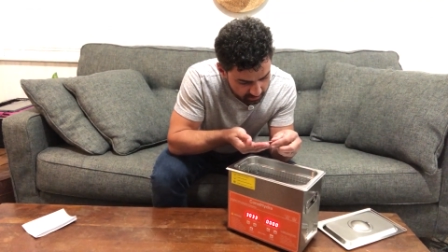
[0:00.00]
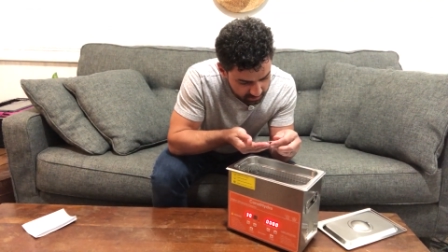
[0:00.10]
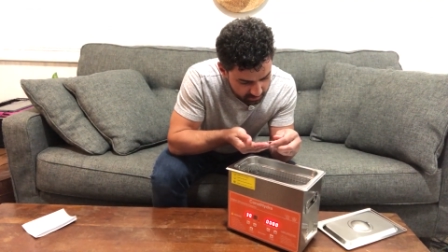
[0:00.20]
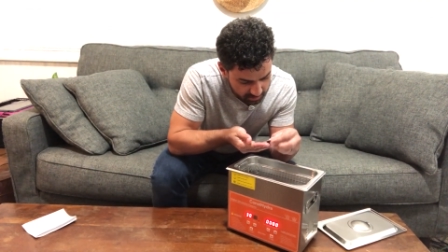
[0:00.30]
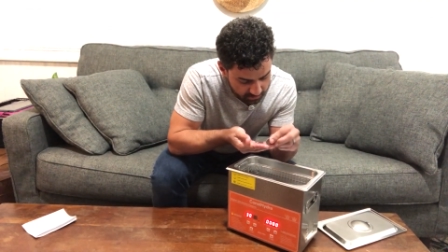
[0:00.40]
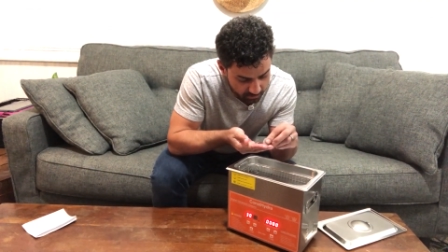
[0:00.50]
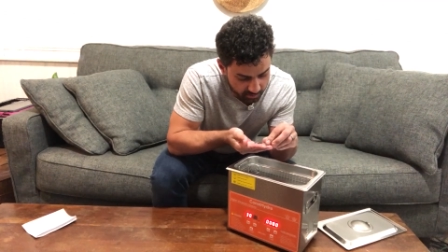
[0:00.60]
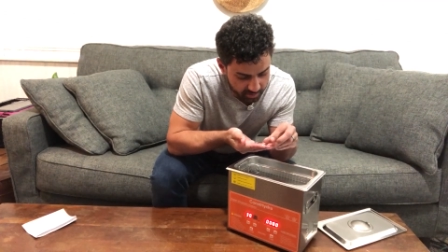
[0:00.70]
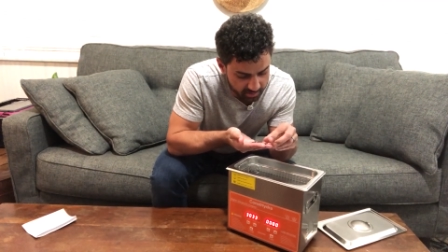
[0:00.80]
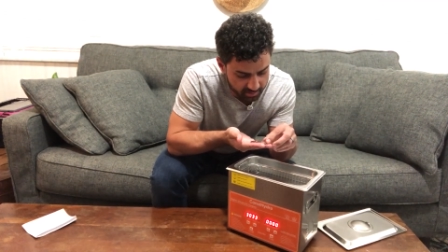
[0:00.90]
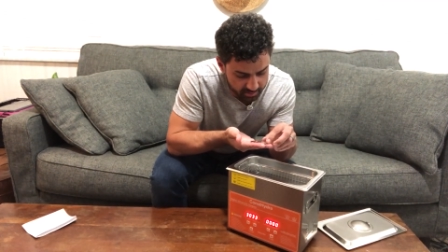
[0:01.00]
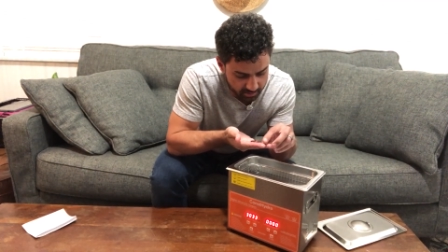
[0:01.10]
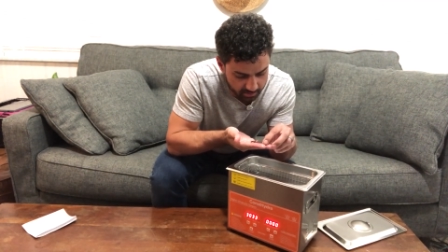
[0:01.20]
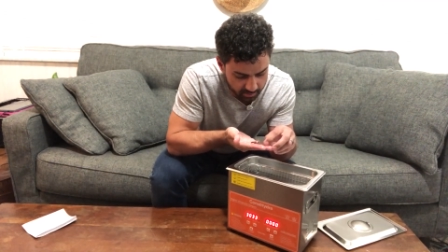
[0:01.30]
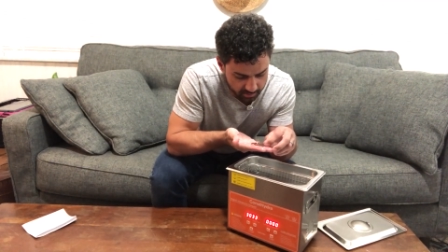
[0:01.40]
which was really
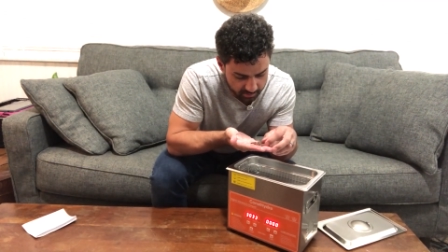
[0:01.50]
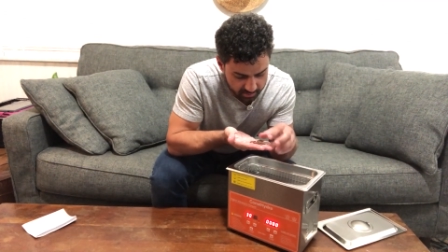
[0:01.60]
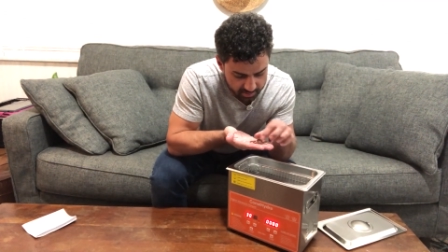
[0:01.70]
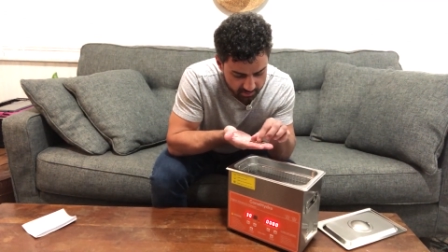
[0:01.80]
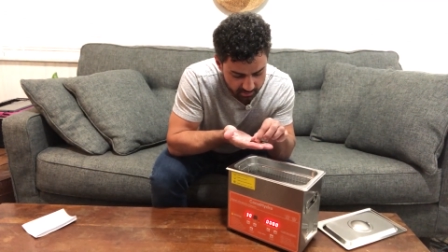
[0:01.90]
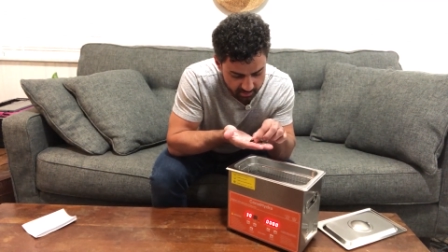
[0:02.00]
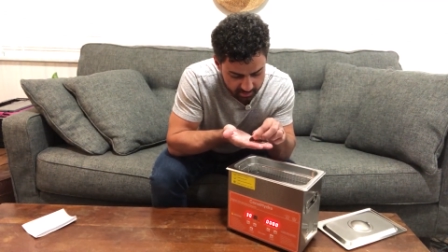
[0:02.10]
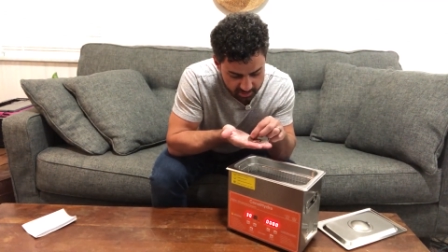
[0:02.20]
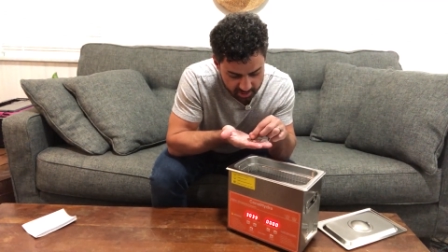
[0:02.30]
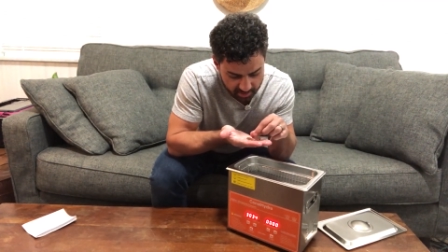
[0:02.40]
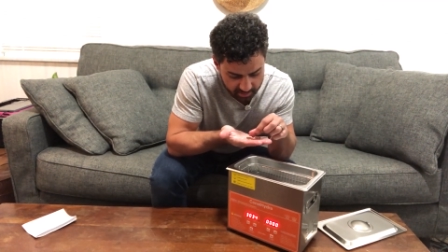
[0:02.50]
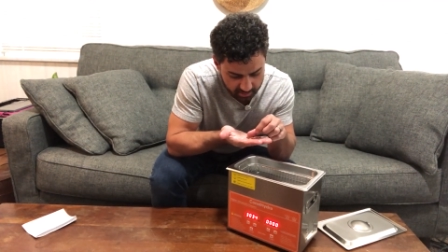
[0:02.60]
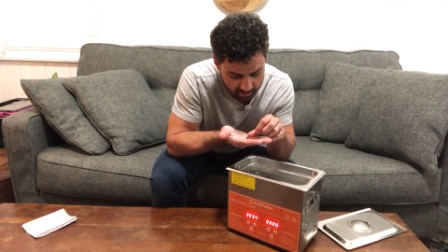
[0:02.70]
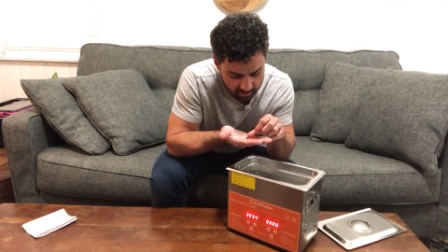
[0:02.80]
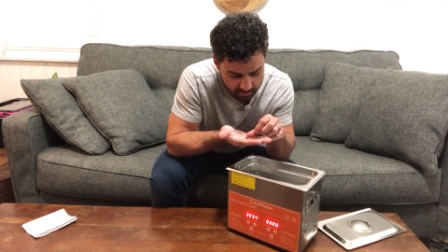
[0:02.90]
dirty, it's starting to get
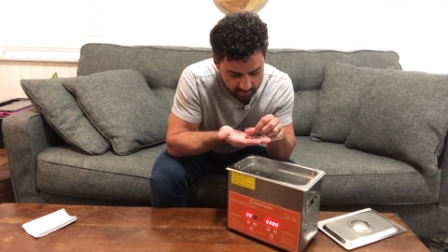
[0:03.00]
shinier.